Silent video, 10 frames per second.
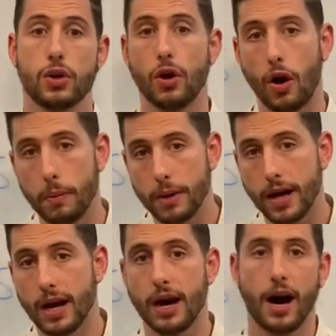
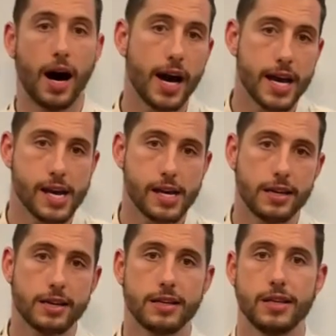copper,
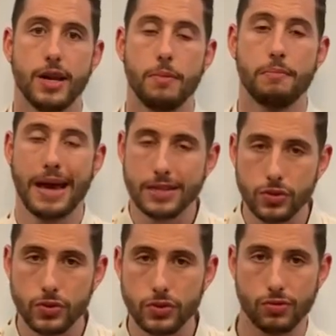iron, you know,
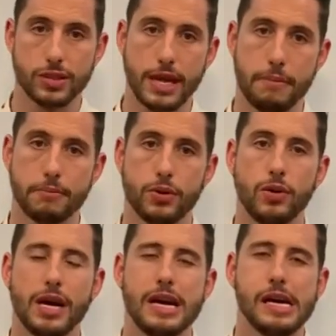metals, for example,